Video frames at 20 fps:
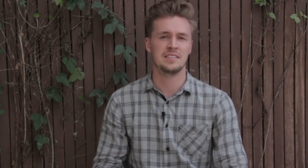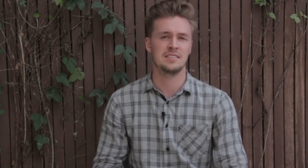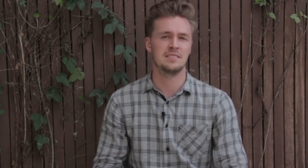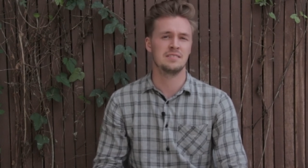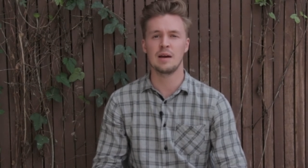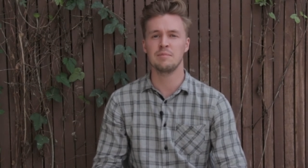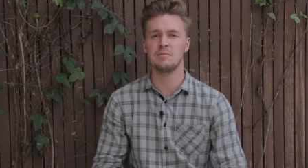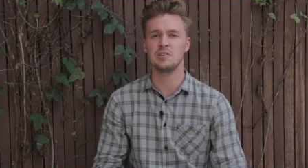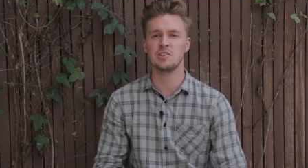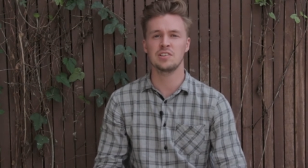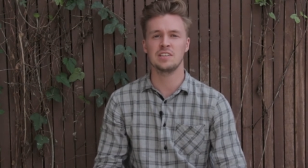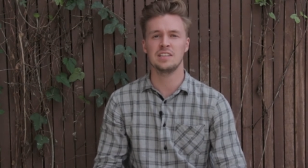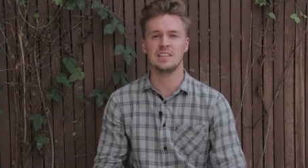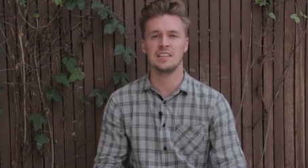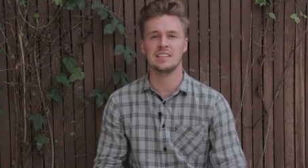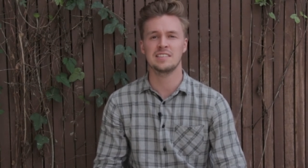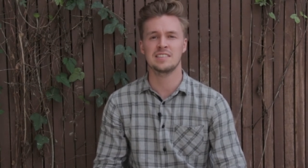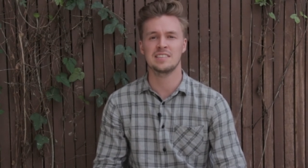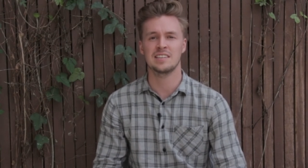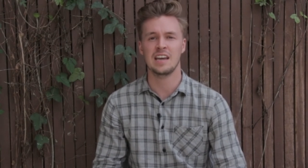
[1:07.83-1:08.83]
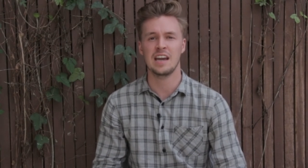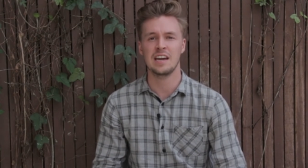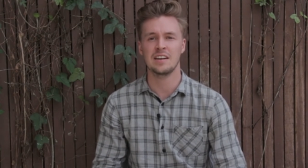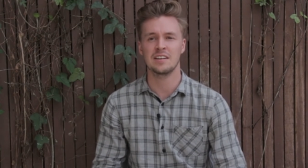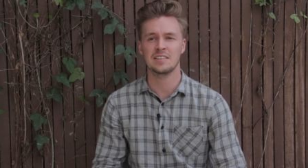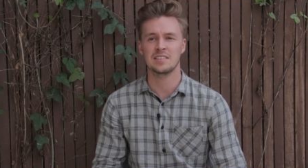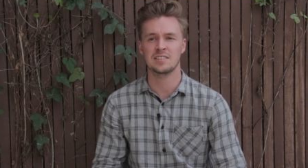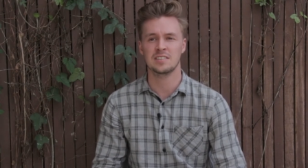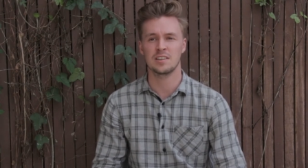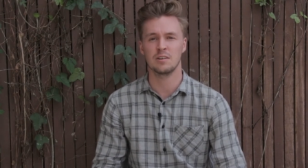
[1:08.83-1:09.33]
I'm usually the
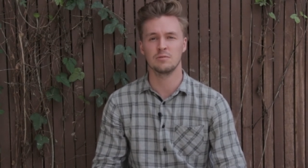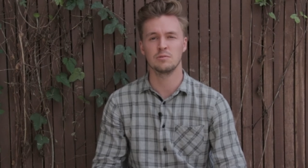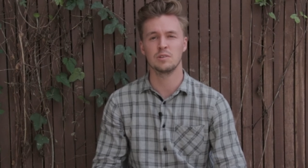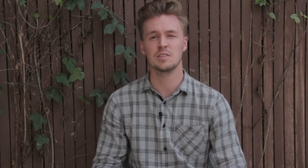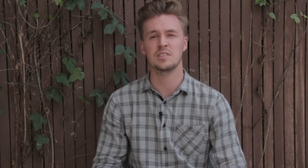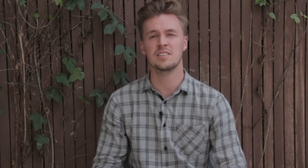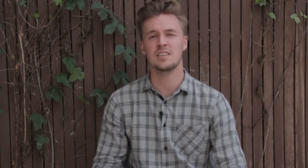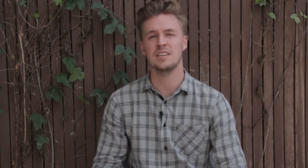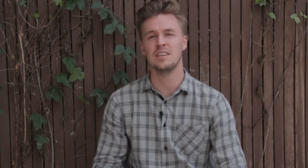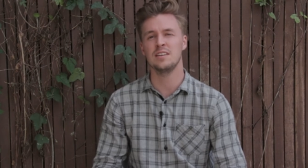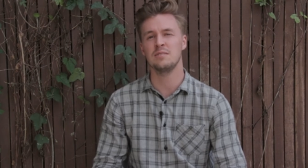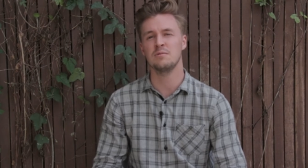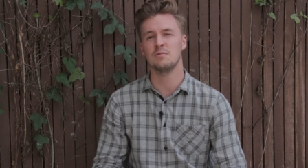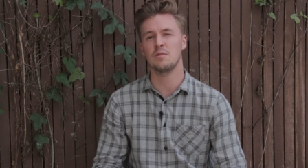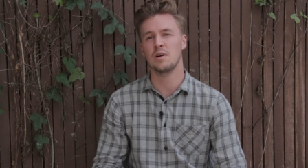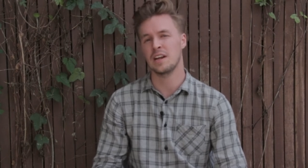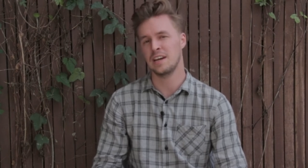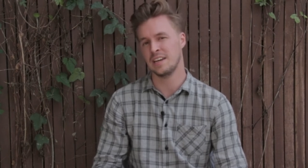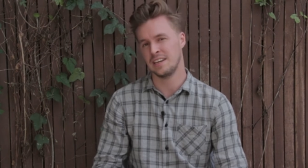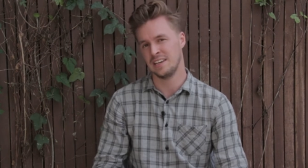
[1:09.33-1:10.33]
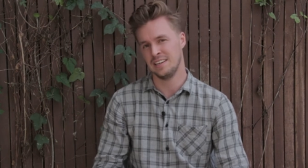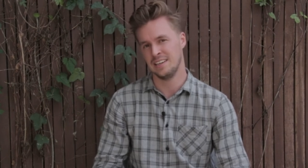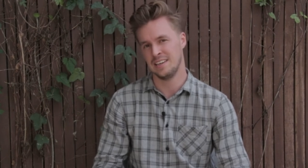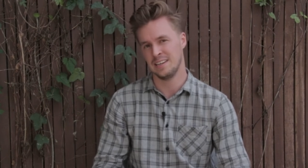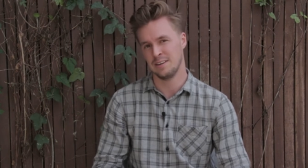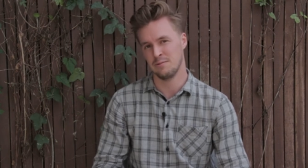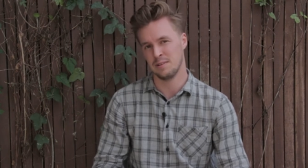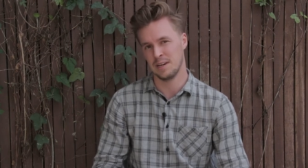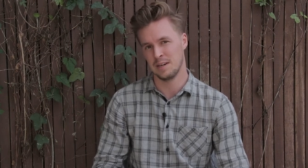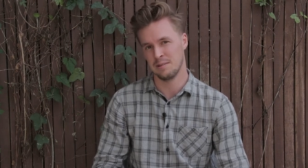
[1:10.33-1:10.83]
instigator, so we'll see what I can get
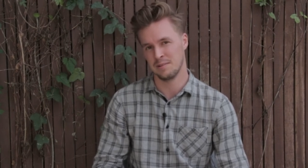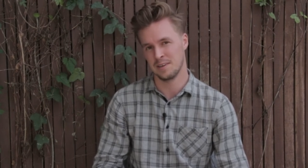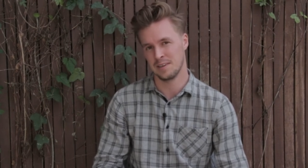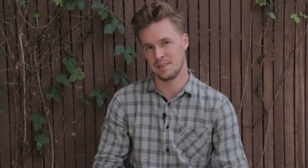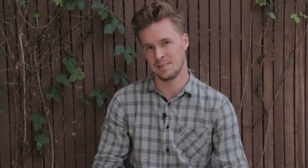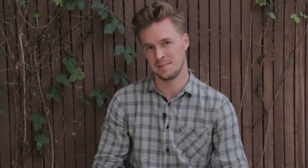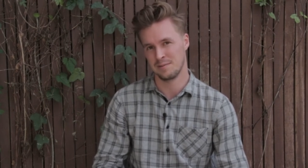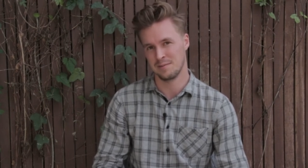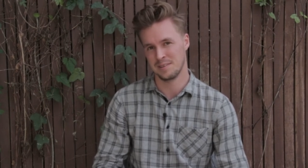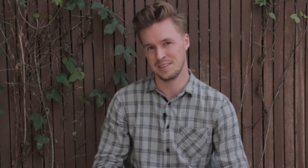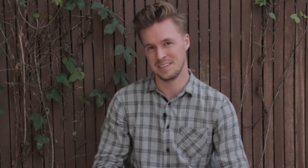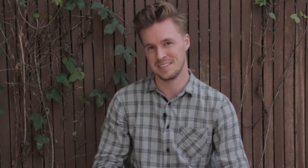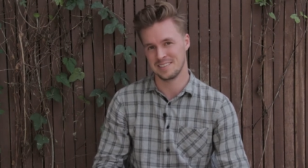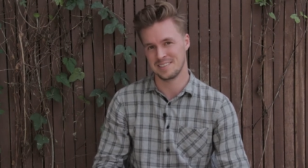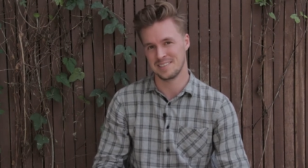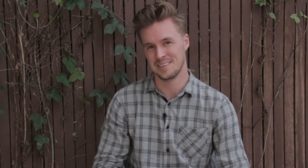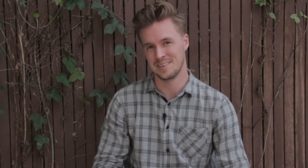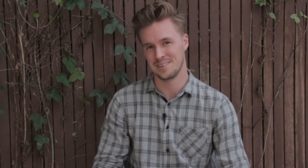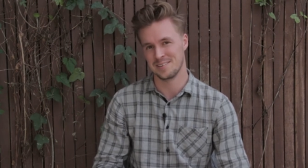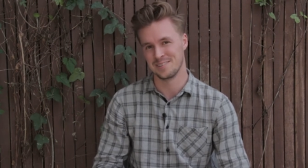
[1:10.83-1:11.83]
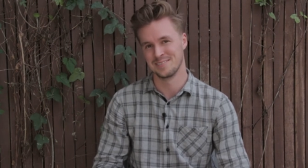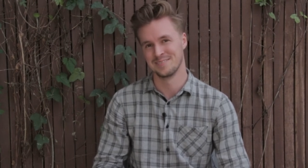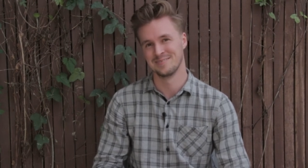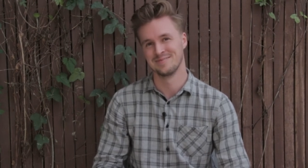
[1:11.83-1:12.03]
away with with these two.